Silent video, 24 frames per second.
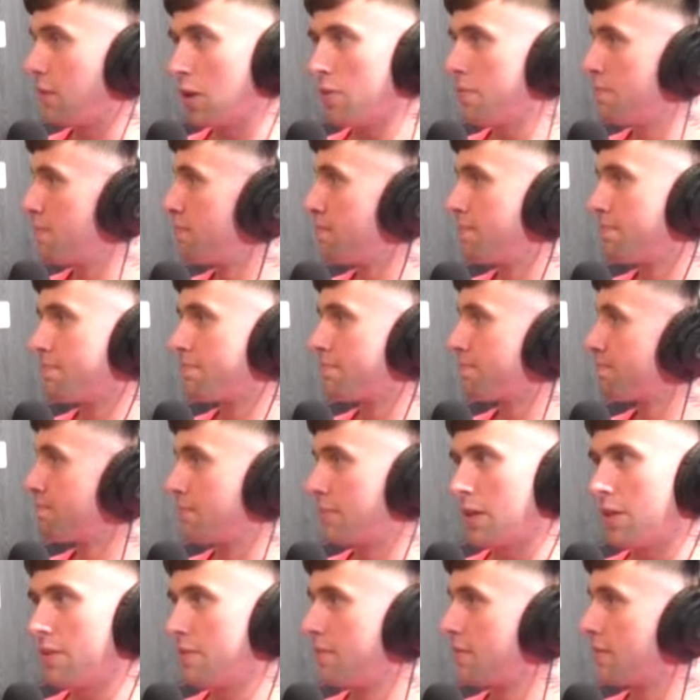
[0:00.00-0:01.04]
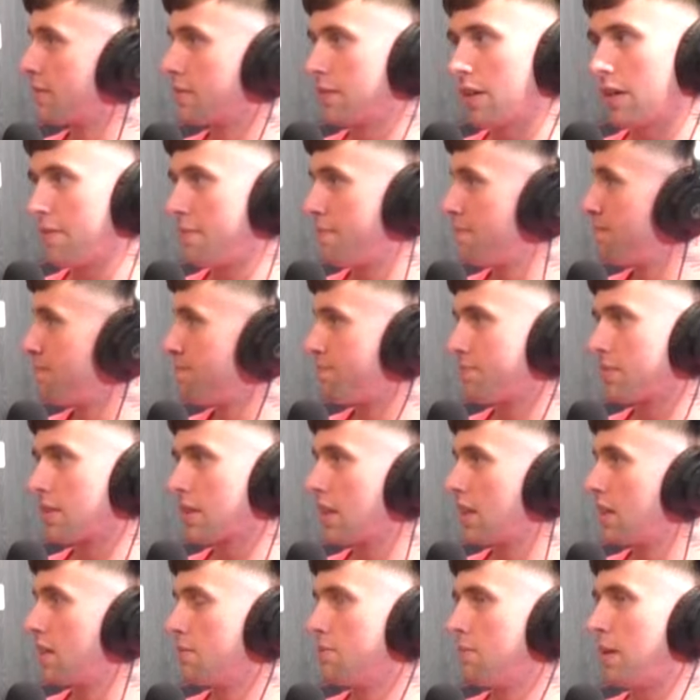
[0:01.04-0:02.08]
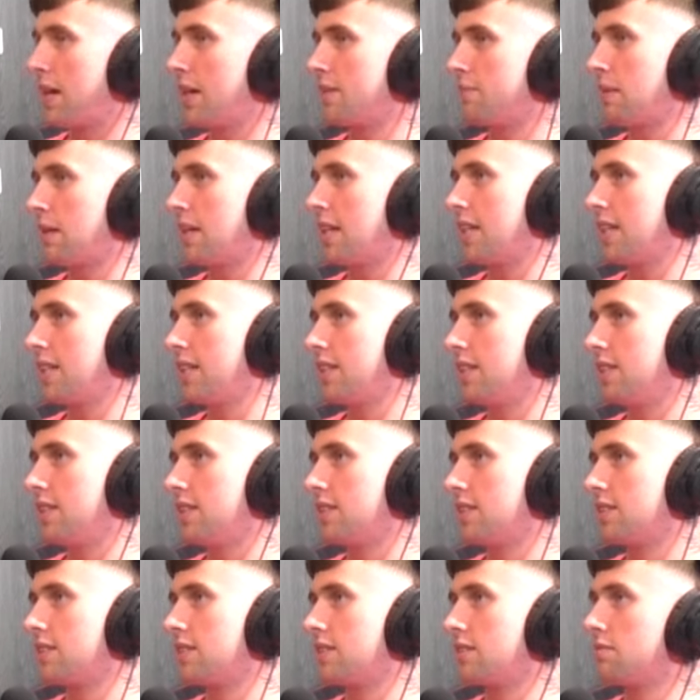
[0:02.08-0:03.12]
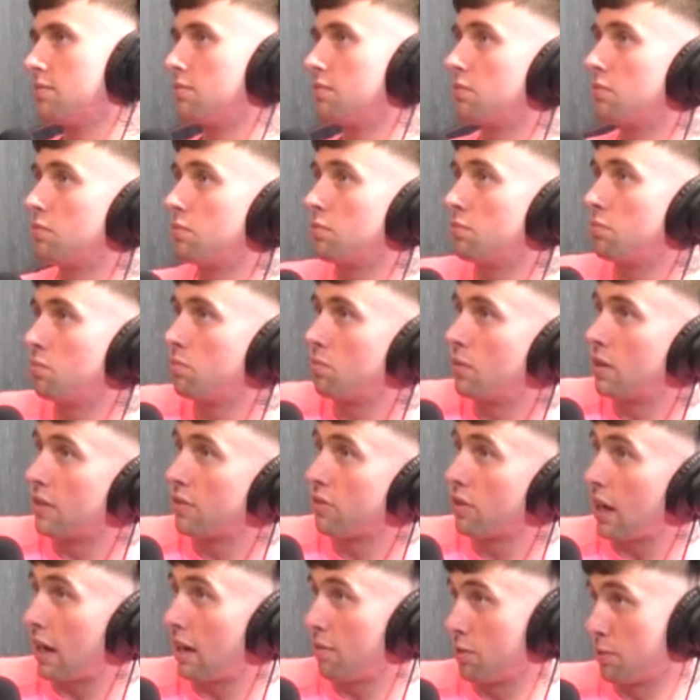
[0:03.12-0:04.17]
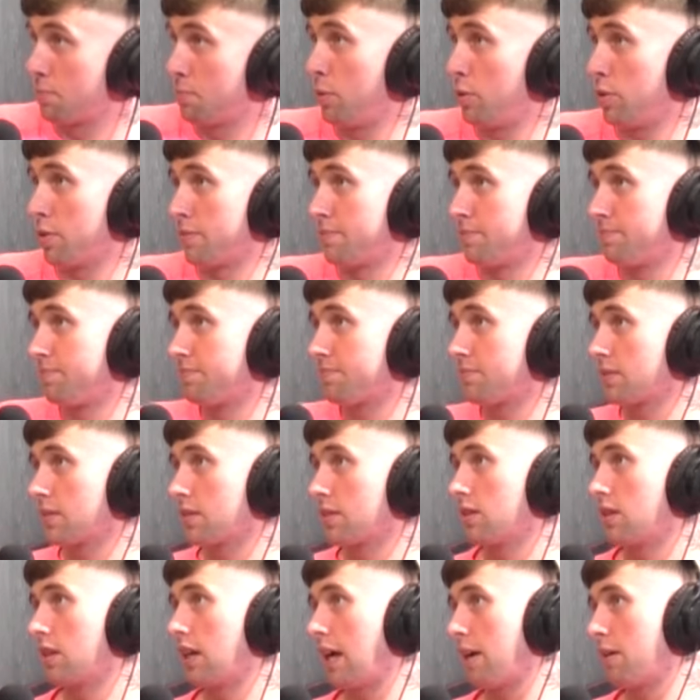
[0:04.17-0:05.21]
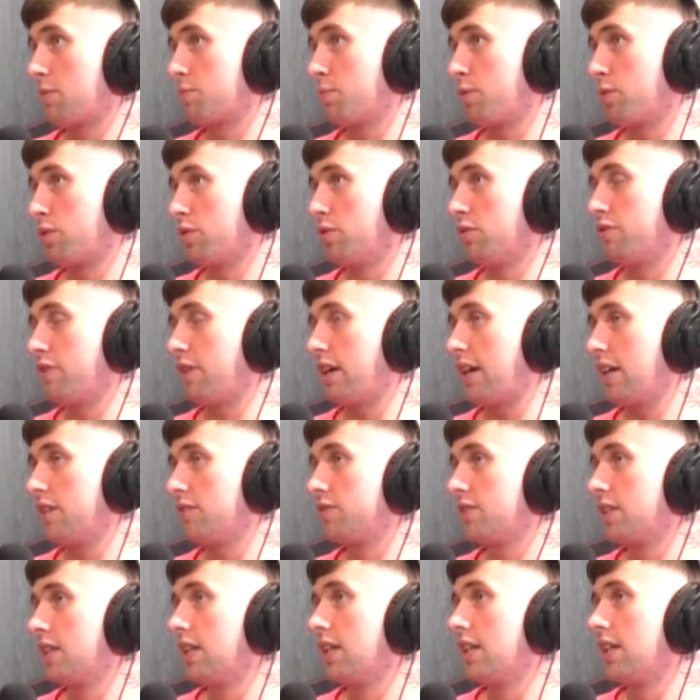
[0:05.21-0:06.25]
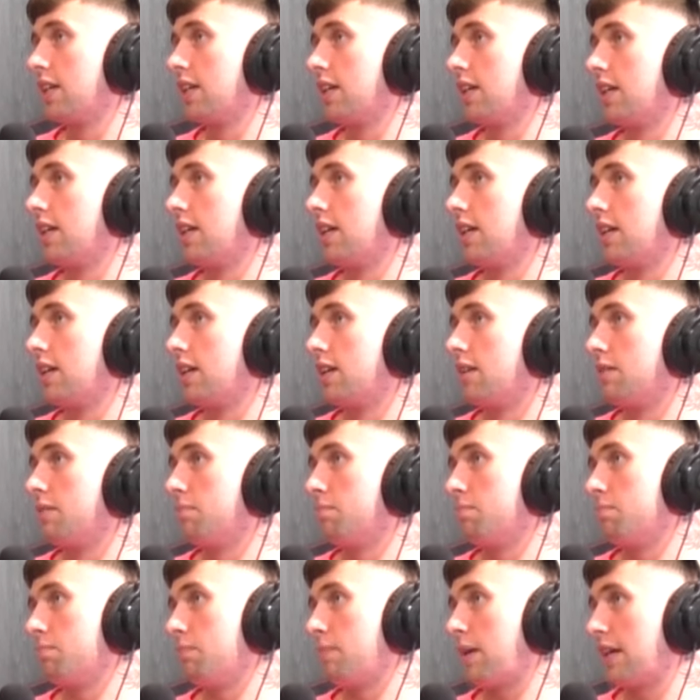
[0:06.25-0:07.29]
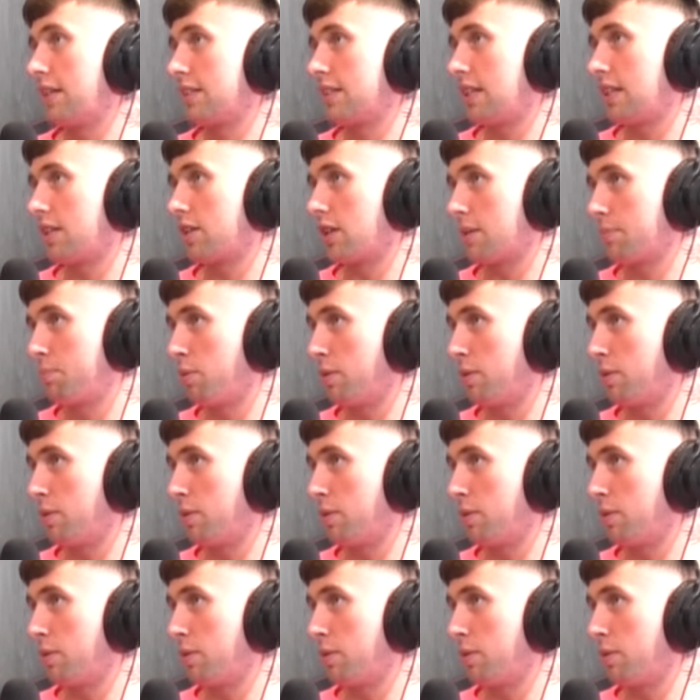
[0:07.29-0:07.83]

No, nope. with your dad. No, no, no, at all. My my, whenever I was born, I was born in 05. My dad got a